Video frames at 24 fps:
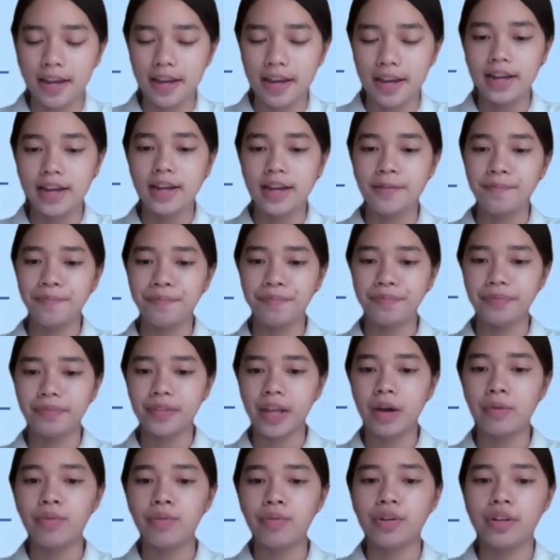And
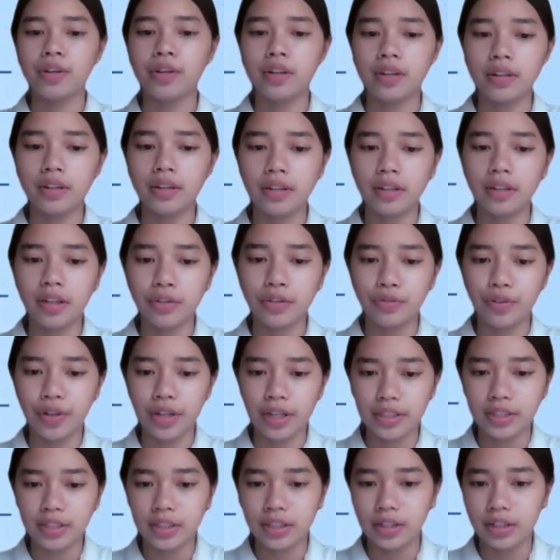that would if we
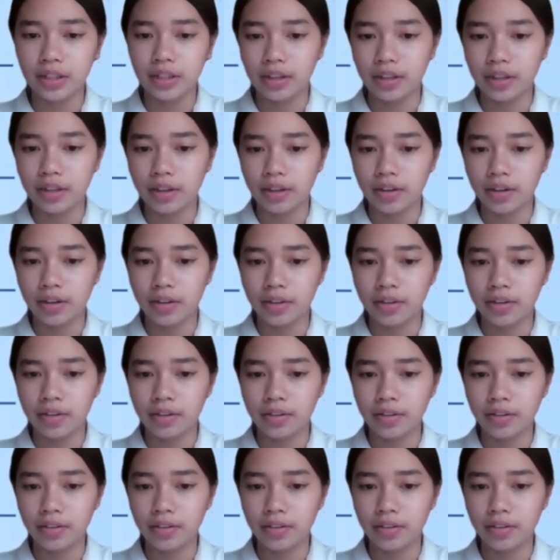enter the